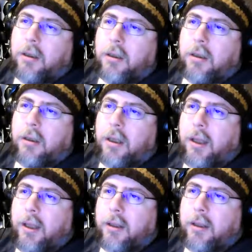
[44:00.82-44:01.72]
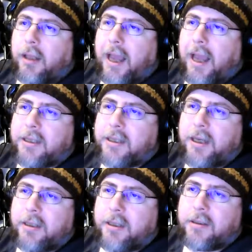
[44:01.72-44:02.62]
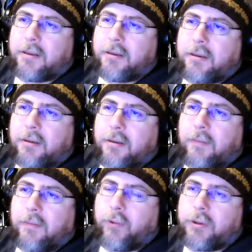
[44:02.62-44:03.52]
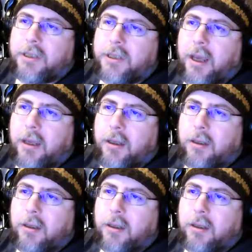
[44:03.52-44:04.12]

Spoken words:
the last hits per se.